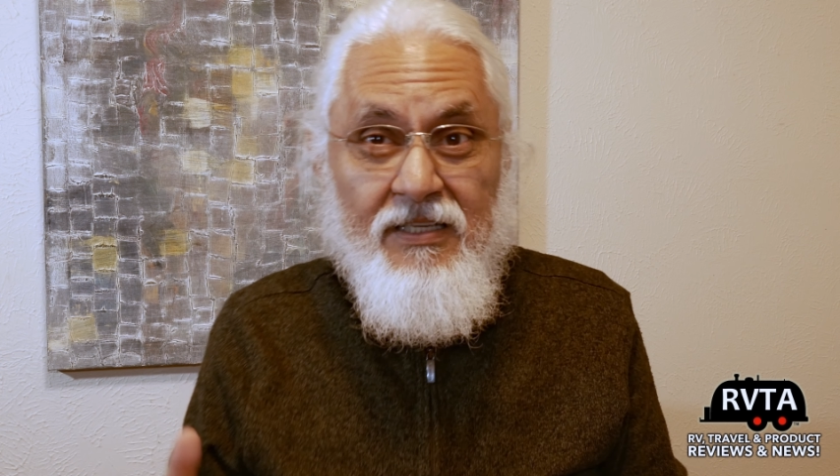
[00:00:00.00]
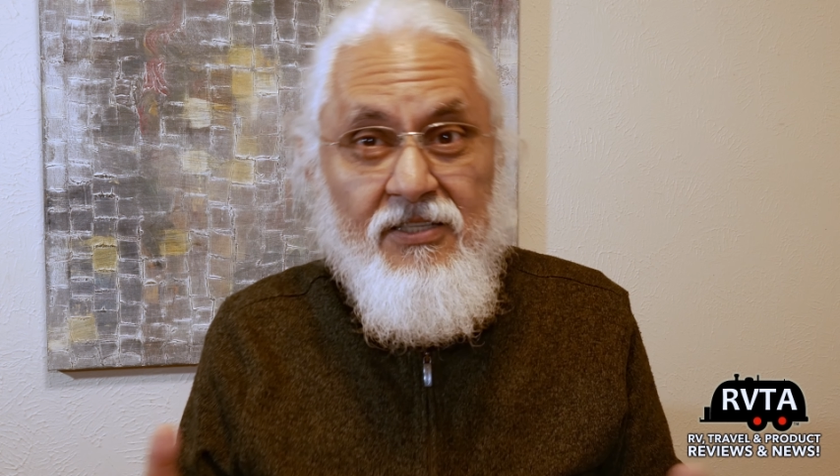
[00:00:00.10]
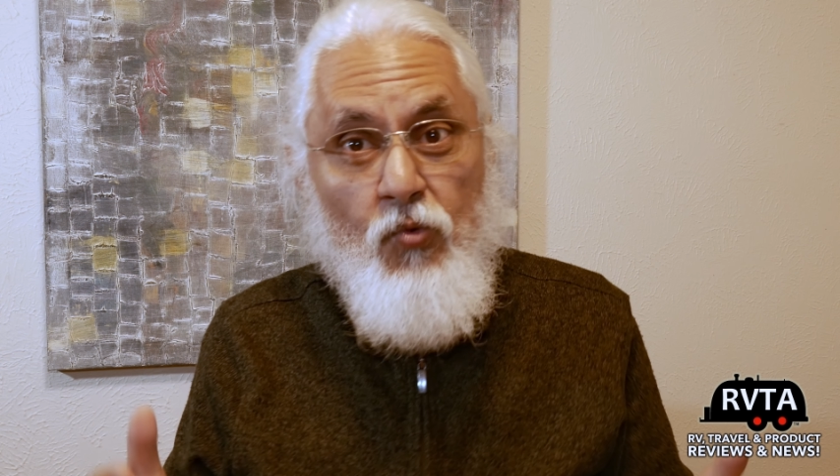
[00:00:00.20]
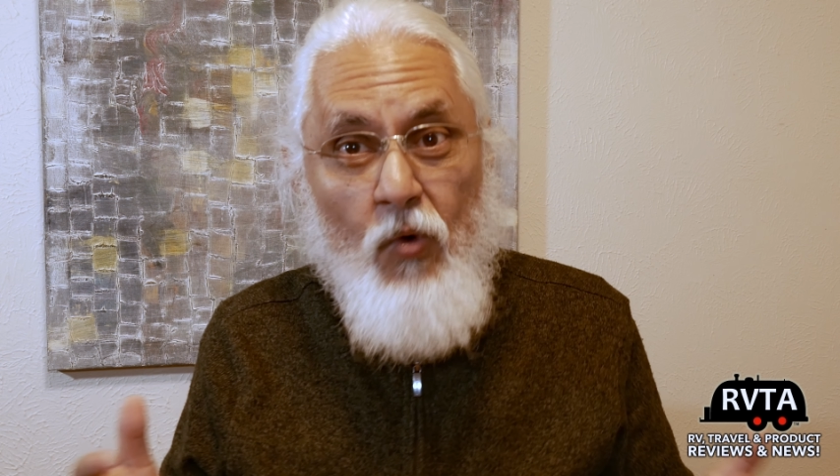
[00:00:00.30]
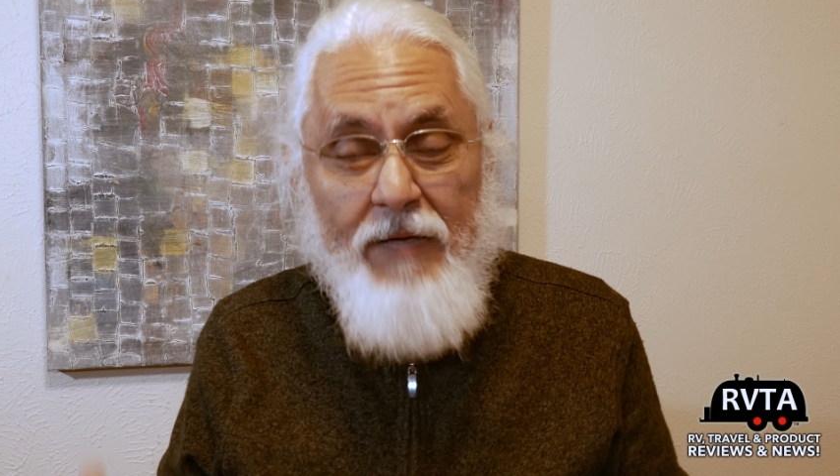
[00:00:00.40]

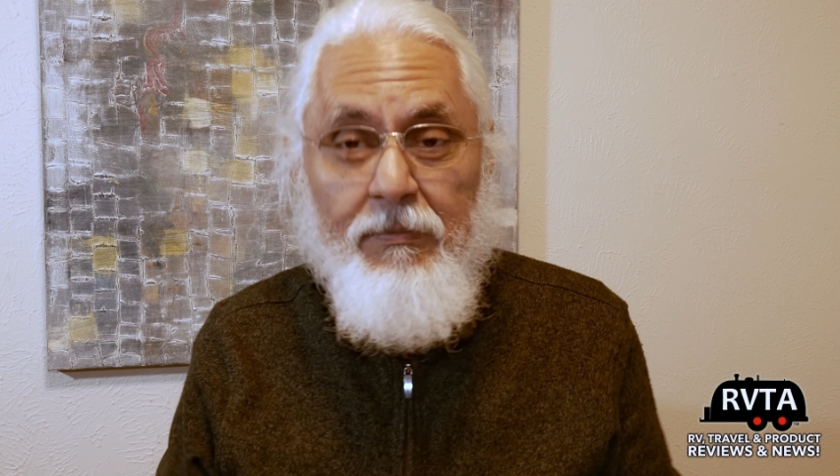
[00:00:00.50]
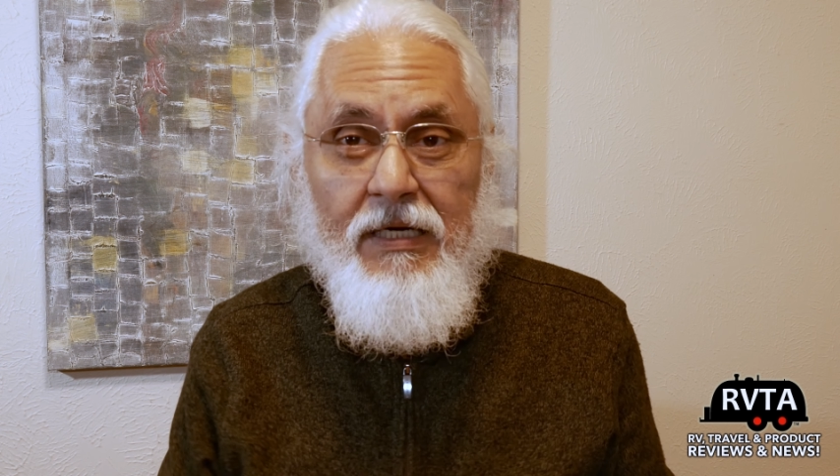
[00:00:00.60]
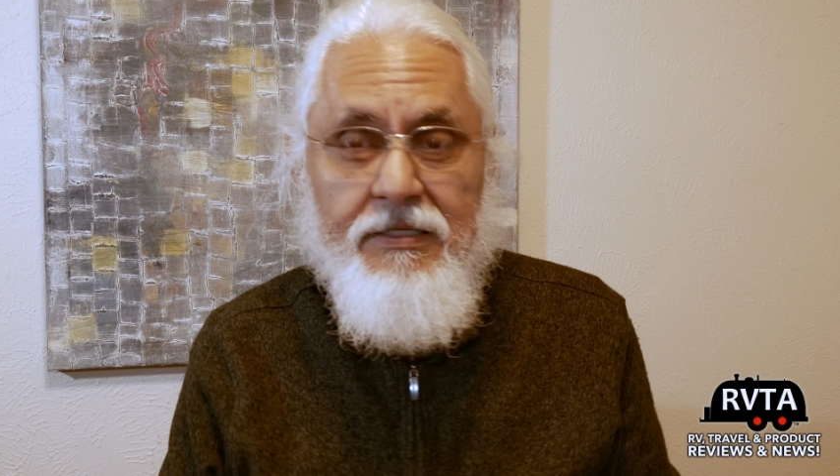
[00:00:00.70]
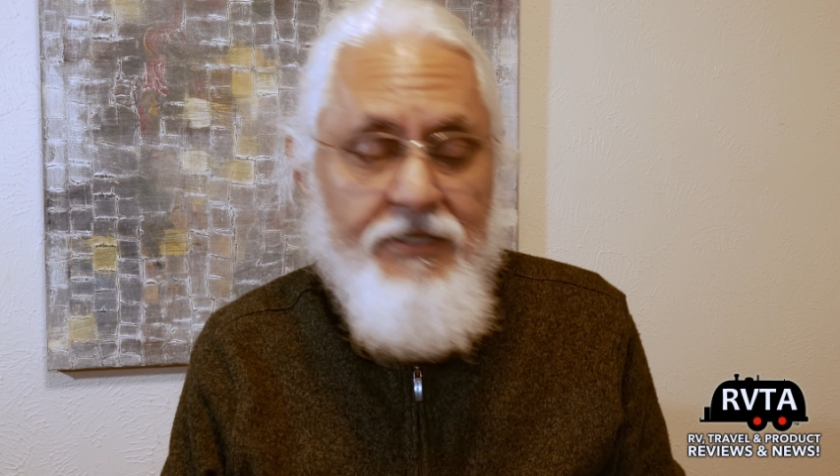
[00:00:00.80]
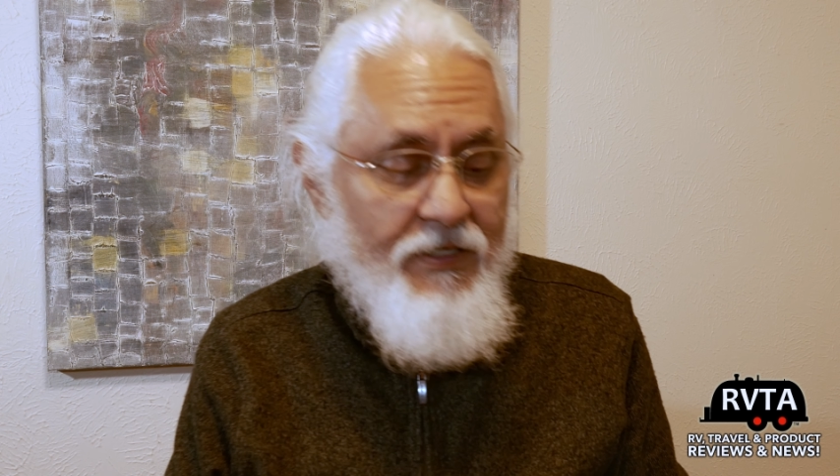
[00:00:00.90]
doesn't weigh
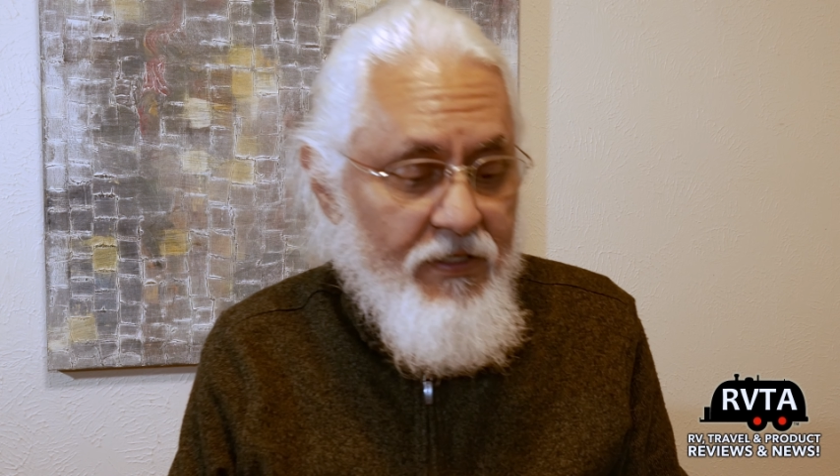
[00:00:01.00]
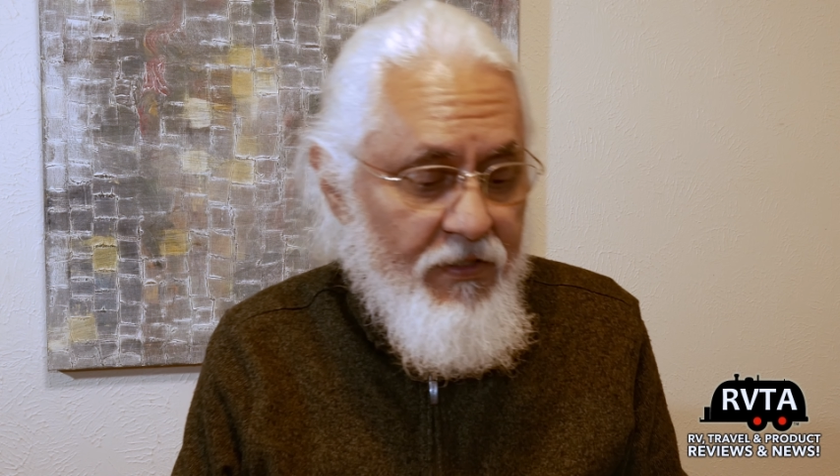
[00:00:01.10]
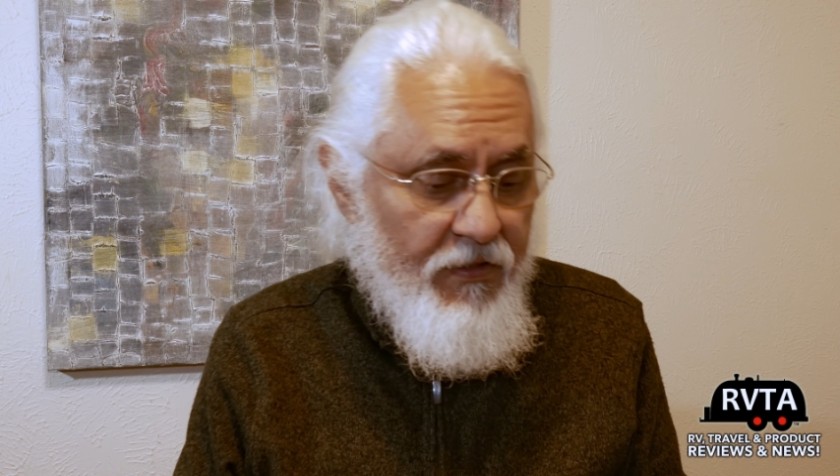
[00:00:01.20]
much.